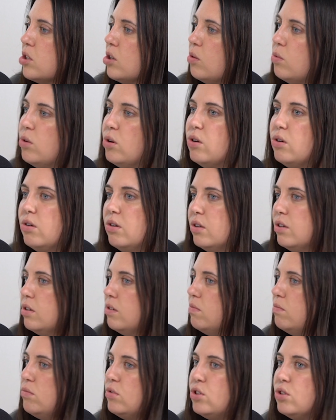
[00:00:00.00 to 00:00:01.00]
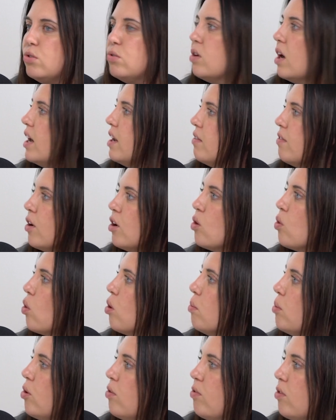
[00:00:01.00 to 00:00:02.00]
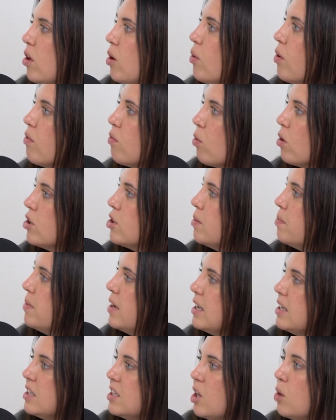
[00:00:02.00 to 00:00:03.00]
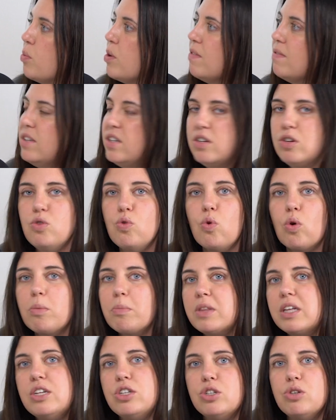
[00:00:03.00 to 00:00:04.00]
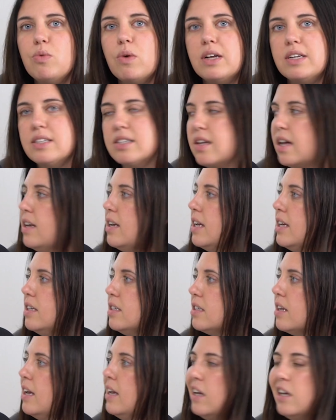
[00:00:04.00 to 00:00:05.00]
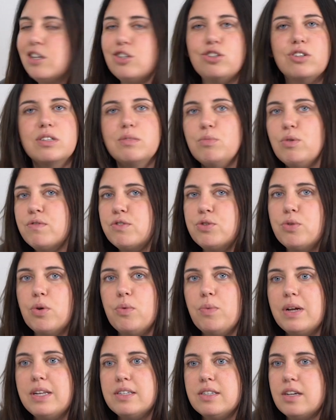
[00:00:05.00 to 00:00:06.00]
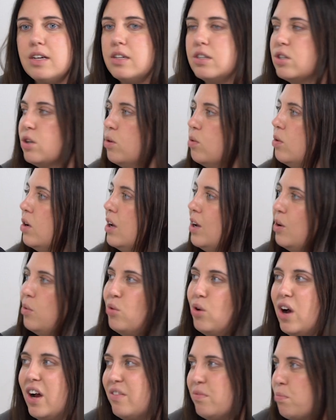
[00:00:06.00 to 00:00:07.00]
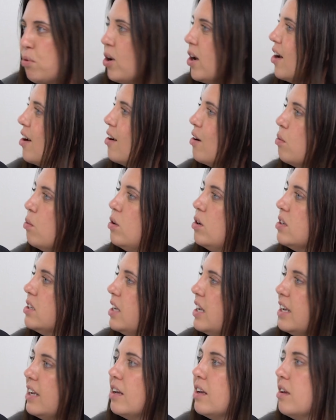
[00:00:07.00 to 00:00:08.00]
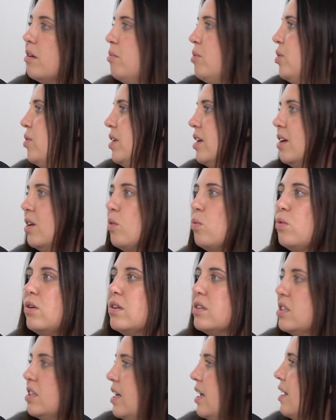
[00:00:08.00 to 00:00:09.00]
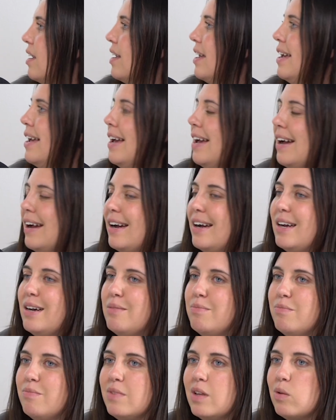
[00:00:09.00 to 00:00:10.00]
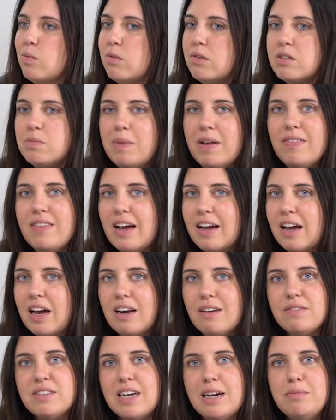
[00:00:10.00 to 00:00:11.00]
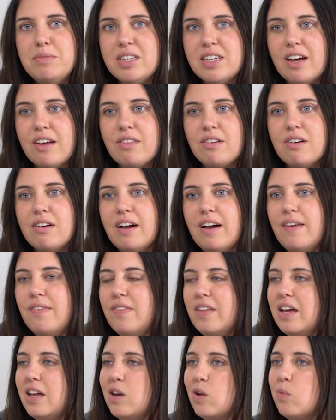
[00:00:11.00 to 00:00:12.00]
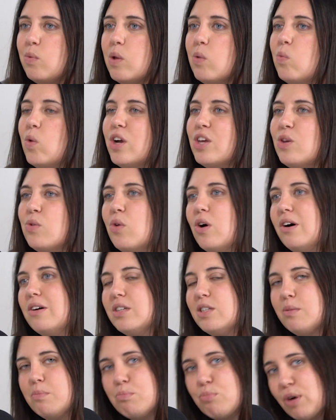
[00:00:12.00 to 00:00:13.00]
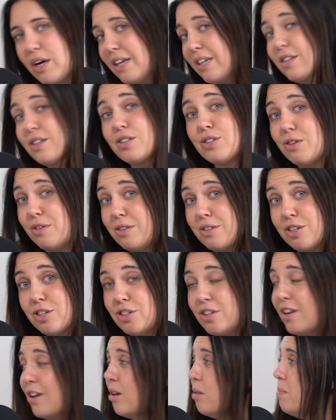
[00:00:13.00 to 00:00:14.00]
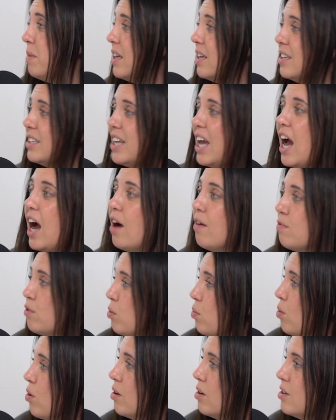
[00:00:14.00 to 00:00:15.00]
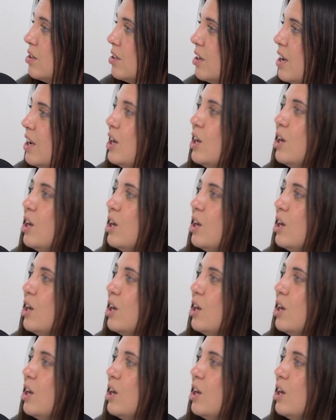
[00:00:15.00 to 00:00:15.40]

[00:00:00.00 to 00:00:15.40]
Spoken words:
So we'll do kind of our normal flow of worship nights that we normally do on Sundays. It's just moved to a Wednesday. So we'll have prayer, we'll take communion, we'll sing, and we'll spend that kind of time together. And then we want you all to bring a dessert to share, because afterwards,